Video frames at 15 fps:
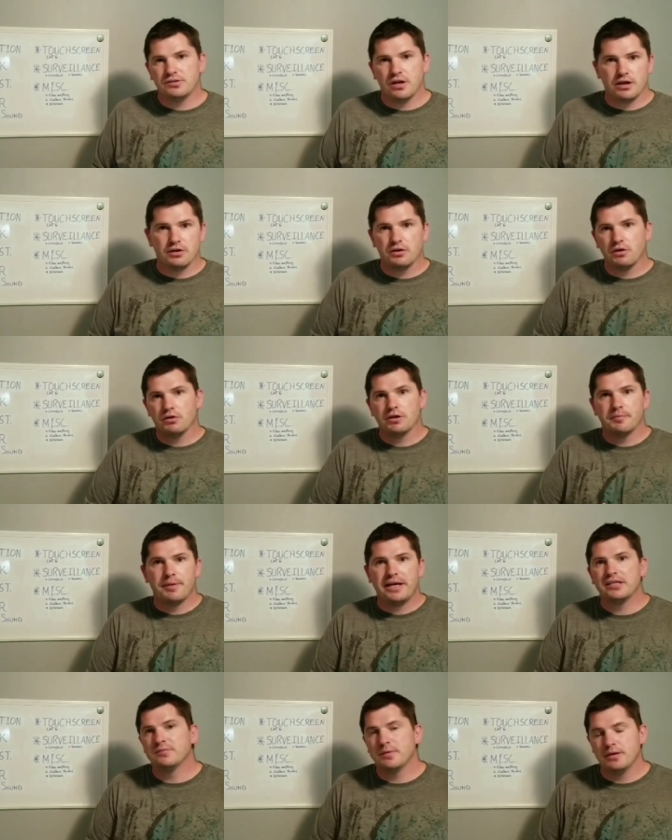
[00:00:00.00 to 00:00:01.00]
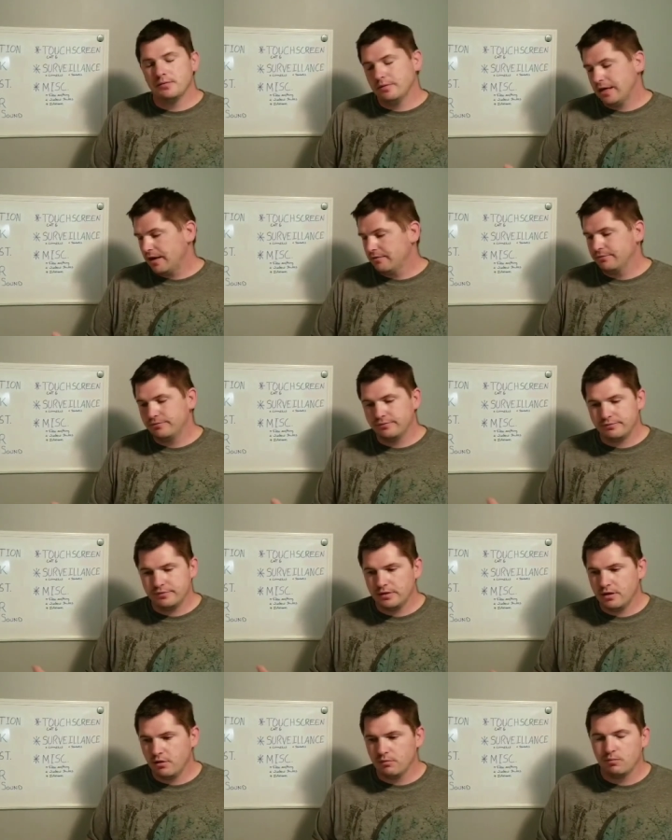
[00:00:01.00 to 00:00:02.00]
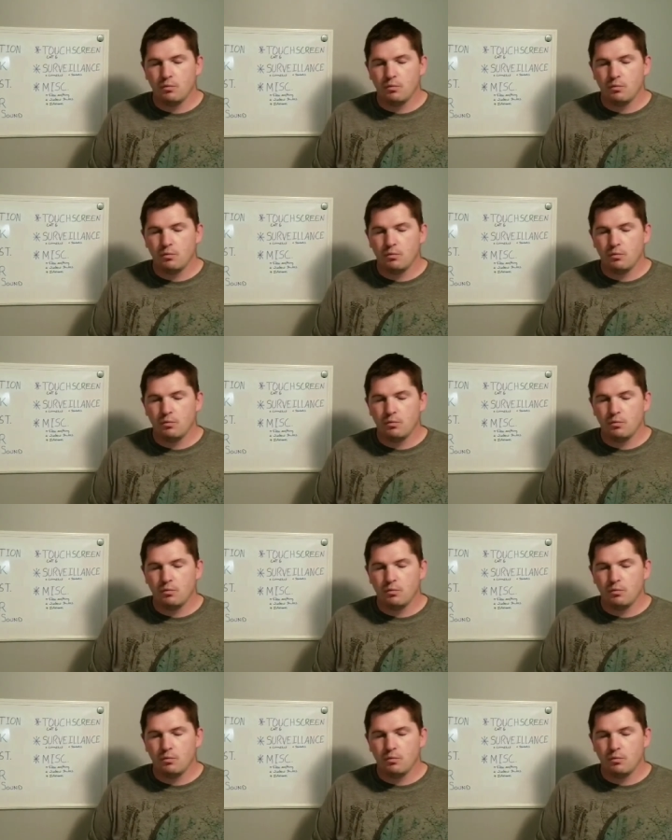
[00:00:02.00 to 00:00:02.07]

You're not going to go to your basement and have, you know,